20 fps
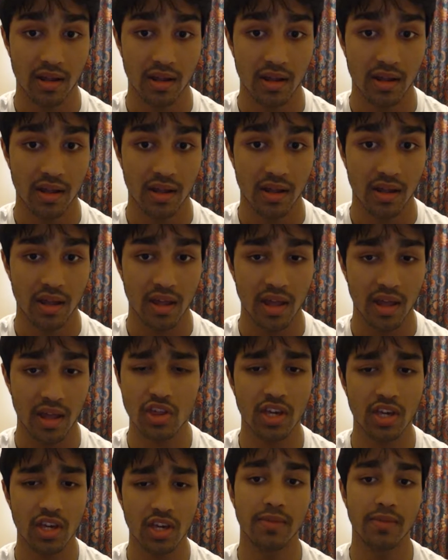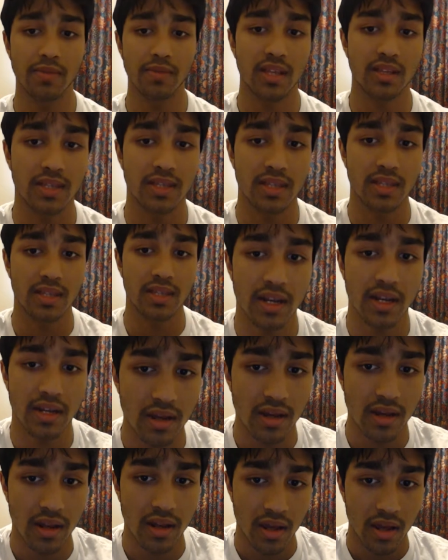It just means that
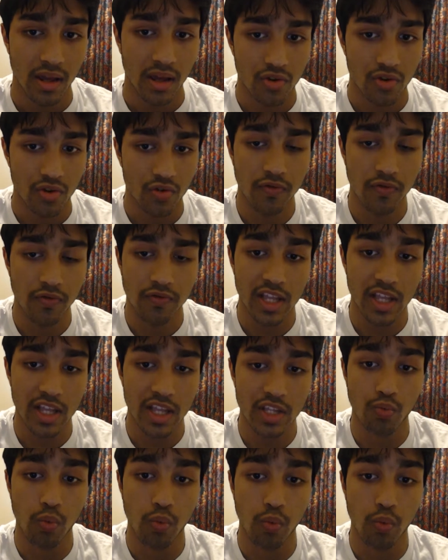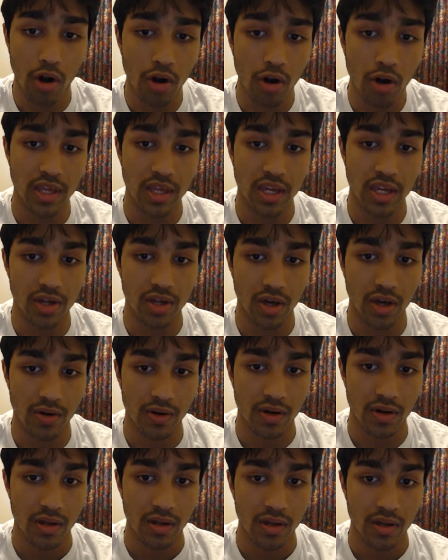true friends work with each other
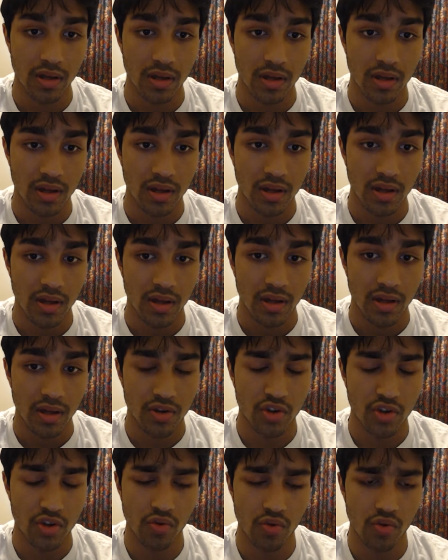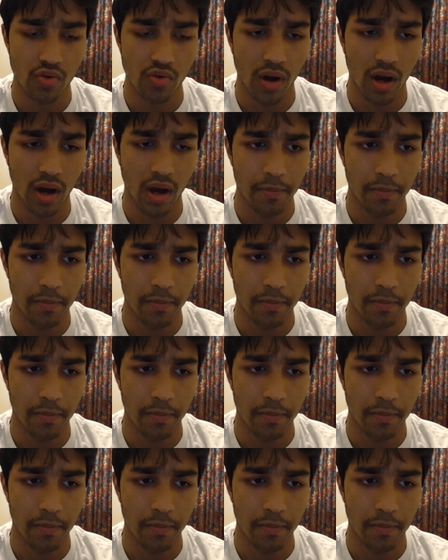to,